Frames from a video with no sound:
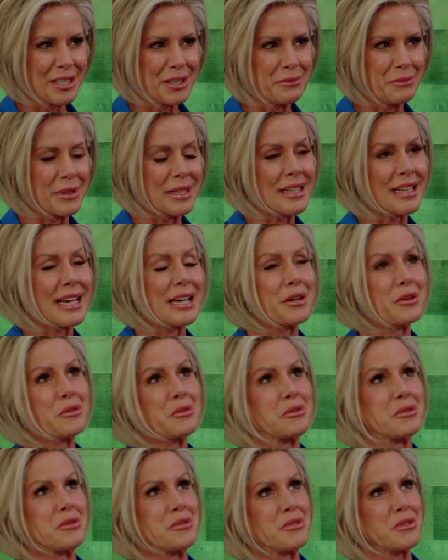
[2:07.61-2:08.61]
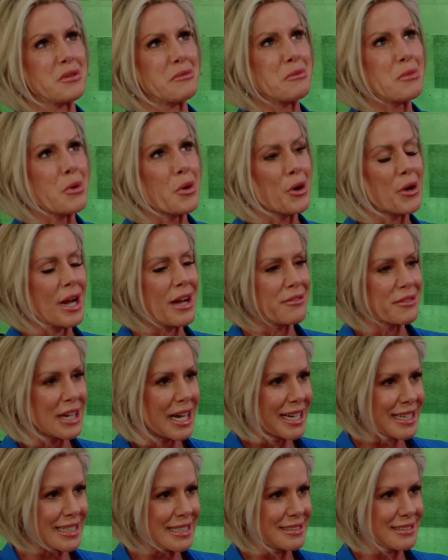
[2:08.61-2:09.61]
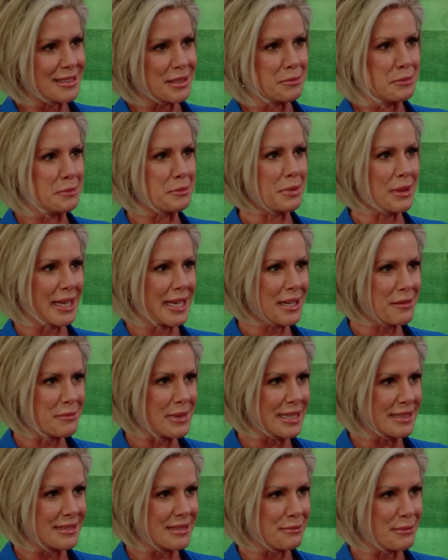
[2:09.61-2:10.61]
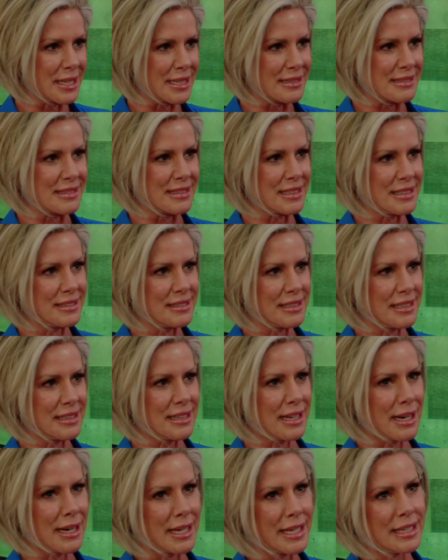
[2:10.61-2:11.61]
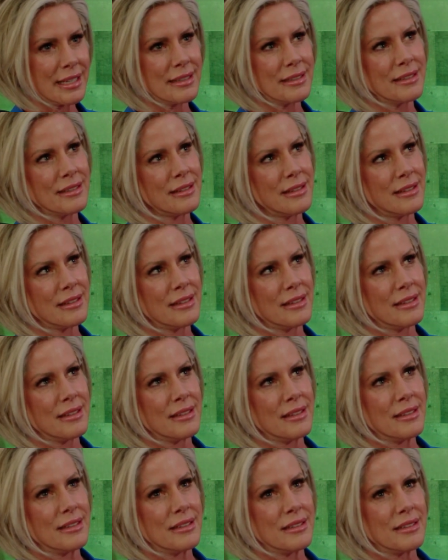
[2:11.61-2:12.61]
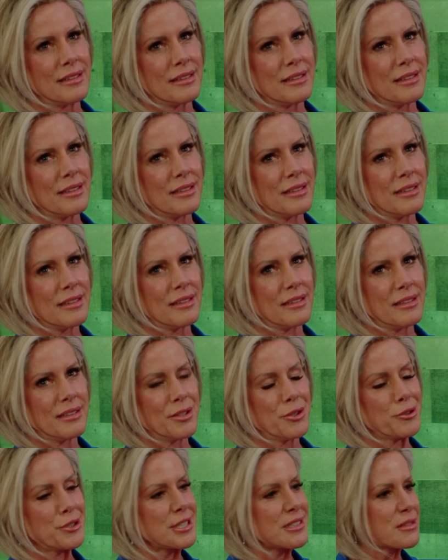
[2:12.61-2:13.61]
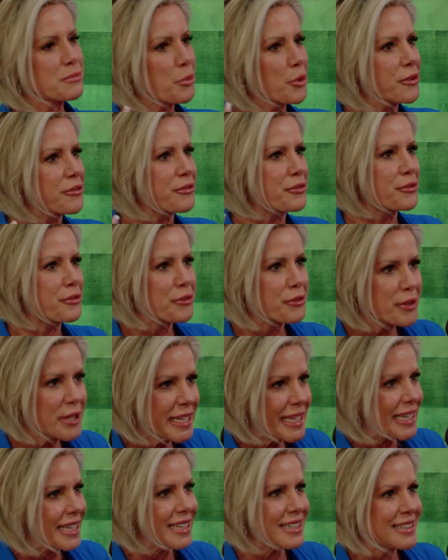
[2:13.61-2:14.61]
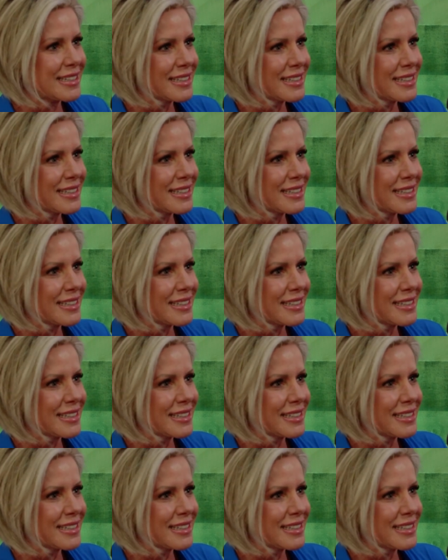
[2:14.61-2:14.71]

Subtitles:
But like the more I've gotten into the plant-based medicine and the Ayah, you're just more free.